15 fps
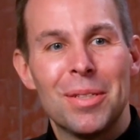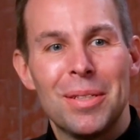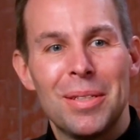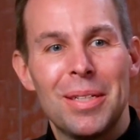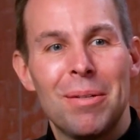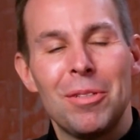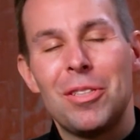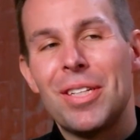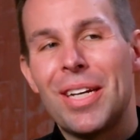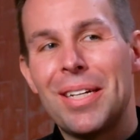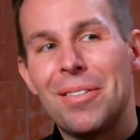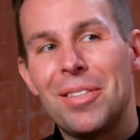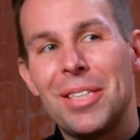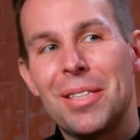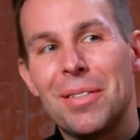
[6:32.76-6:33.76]
I was saddened
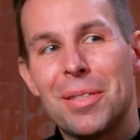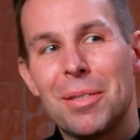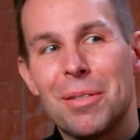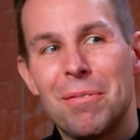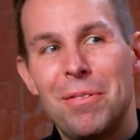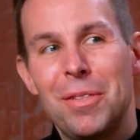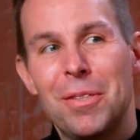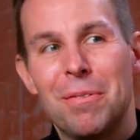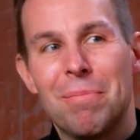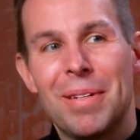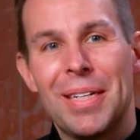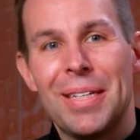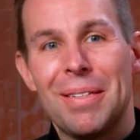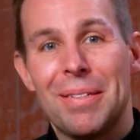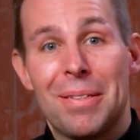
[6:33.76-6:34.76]
to see that there were a few of
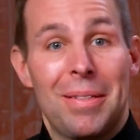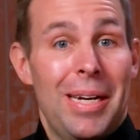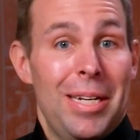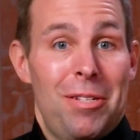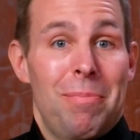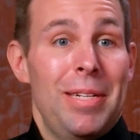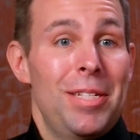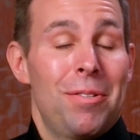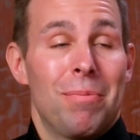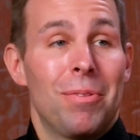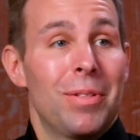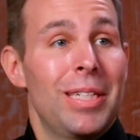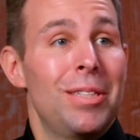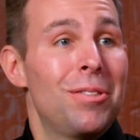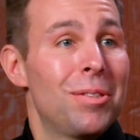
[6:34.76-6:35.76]
my classmates from
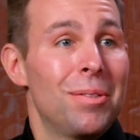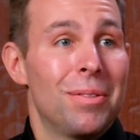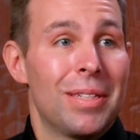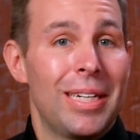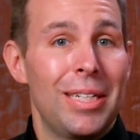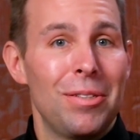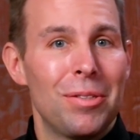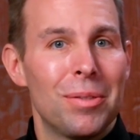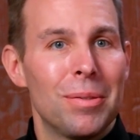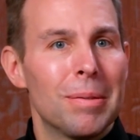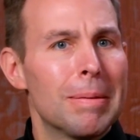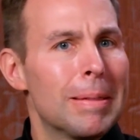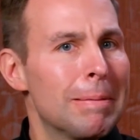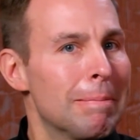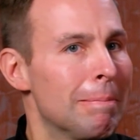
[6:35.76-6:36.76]
grade school and high school
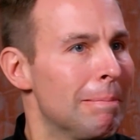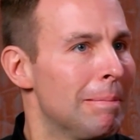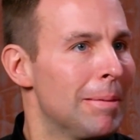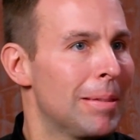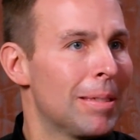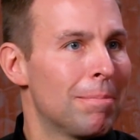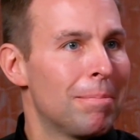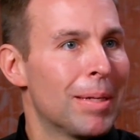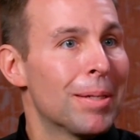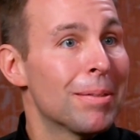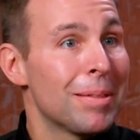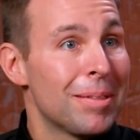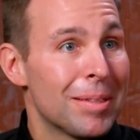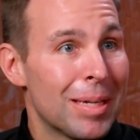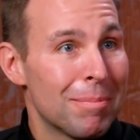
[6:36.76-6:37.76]
that
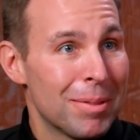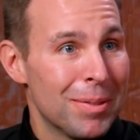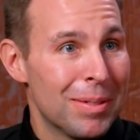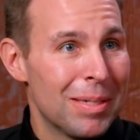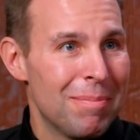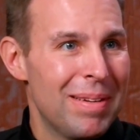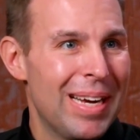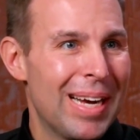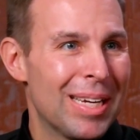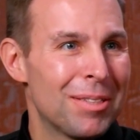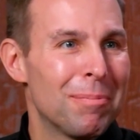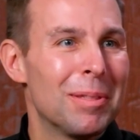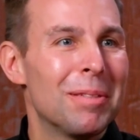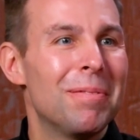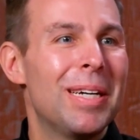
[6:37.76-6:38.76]
apparently stopped going to Mass,
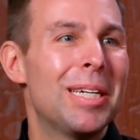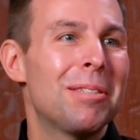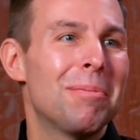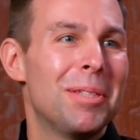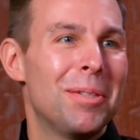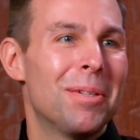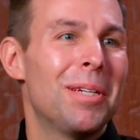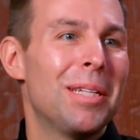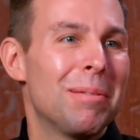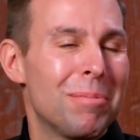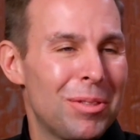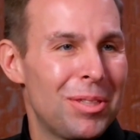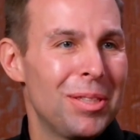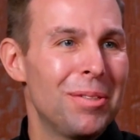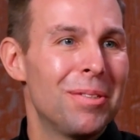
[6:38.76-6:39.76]
but the vast majority of them
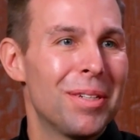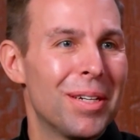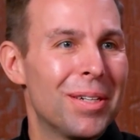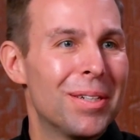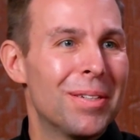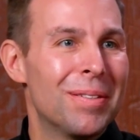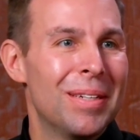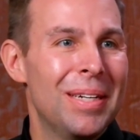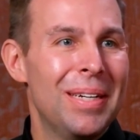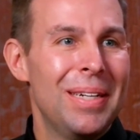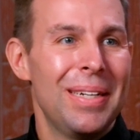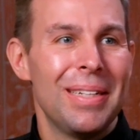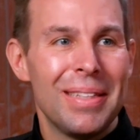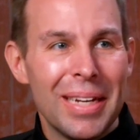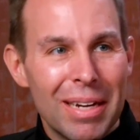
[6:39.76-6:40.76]
still go,
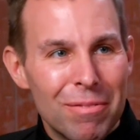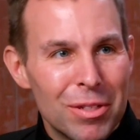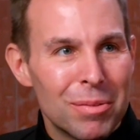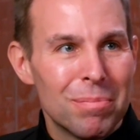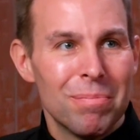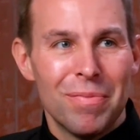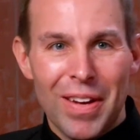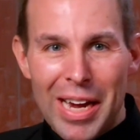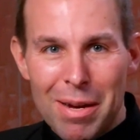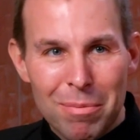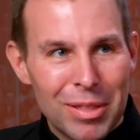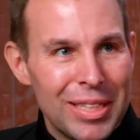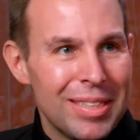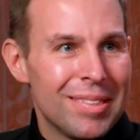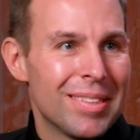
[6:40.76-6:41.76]
and they have their
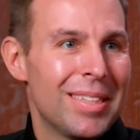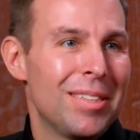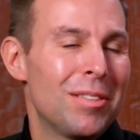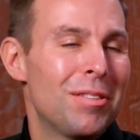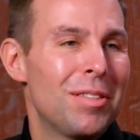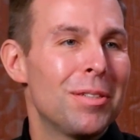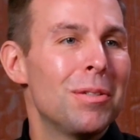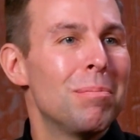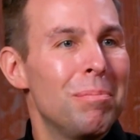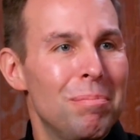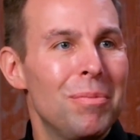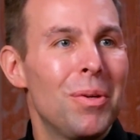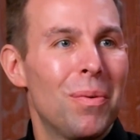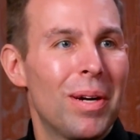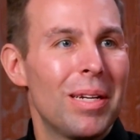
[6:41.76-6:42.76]
families, and it's still
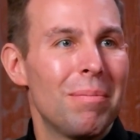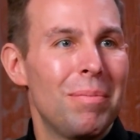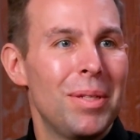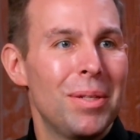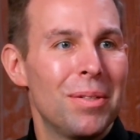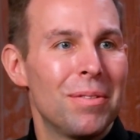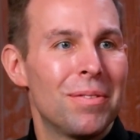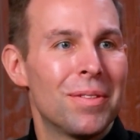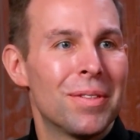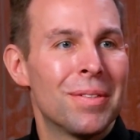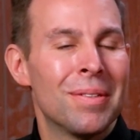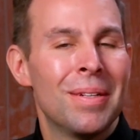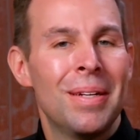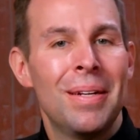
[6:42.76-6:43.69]
quite beautiful.